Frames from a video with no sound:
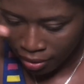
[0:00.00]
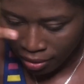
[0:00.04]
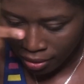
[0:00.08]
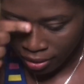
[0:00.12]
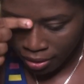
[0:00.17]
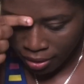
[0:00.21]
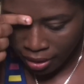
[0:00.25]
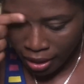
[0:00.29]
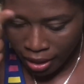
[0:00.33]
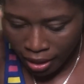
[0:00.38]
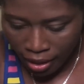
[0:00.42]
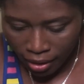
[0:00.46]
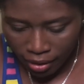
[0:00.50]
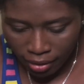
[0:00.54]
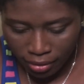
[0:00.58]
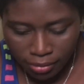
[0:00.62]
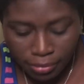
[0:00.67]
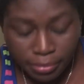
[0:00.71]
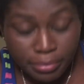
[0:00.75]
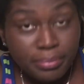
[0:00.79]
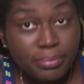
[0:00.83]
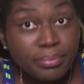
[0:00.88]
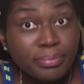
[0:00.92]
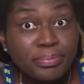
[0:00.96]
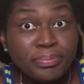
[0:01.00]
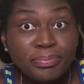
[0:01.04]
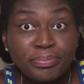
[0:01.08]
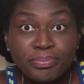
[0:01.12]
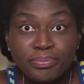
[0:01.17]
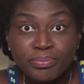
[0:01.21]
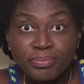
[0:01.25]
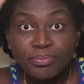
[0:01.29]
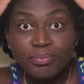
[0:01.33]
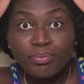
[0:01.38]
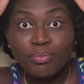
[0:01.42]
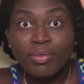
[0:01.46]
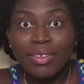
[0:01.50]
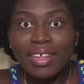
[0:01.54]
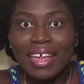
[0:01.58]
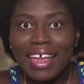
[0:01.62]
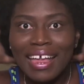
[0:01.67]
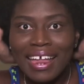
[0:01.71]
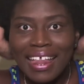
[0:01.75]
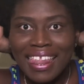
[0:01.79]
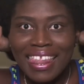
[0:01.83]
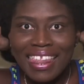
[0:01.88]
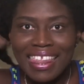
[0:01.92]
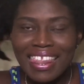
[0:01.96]
yeah,
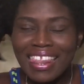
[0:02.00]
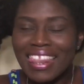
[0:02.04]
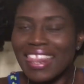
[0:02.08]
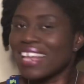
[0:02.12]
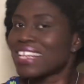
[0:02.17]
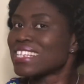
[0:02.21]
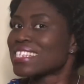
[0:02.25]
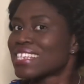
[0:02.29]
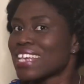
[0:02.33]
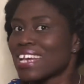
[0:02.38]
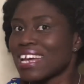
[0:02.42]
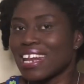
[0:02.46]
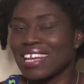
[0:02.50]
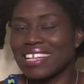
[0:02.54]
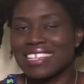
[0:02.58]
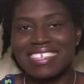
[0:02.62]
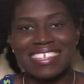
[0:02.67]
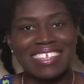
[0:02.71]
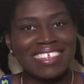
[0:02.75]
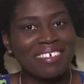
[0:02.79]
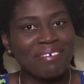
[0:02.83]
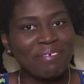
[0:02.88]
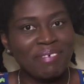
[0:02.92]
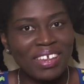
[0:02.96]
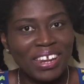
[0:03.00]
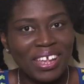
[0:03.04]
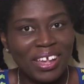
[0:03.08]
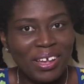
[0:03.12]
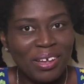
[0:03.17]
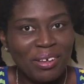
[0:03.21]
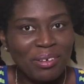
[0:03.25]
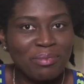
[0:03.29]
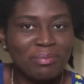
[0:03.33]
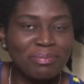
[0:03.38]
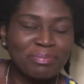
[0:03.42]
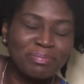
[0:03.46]
let's get into the video.